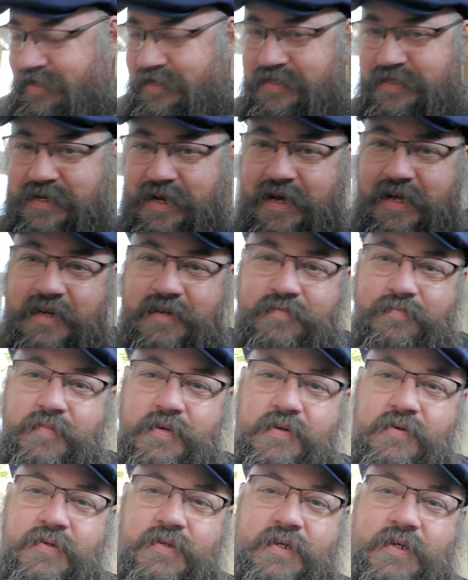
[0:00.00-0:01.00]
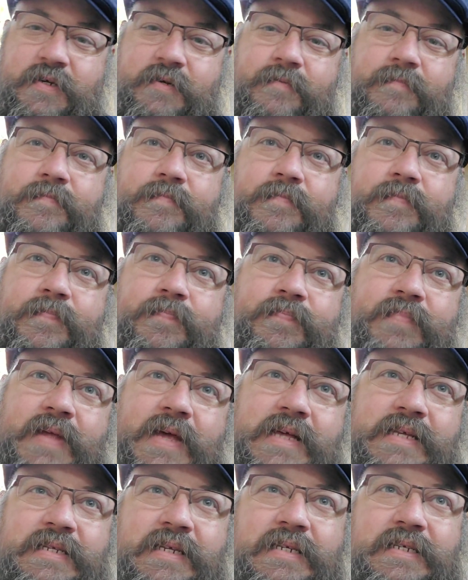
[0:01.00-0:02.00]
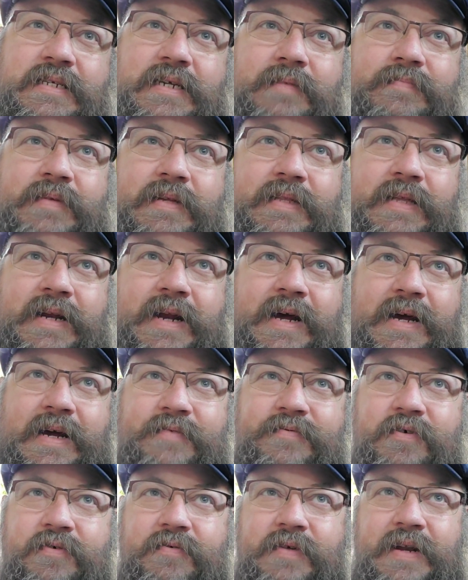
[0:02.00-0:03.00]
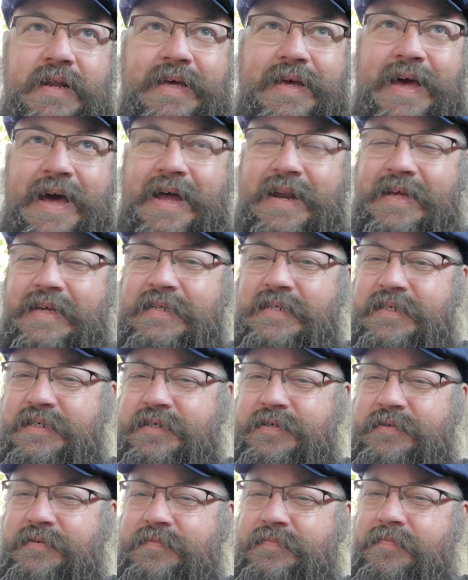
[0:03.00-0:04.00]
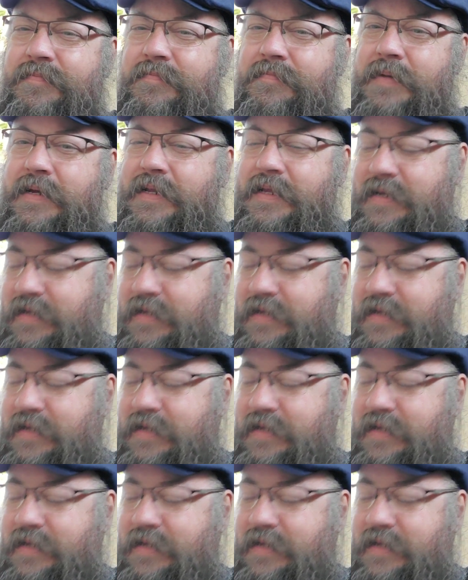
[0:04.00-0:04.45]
style of music isn't something that I ever really got into, but it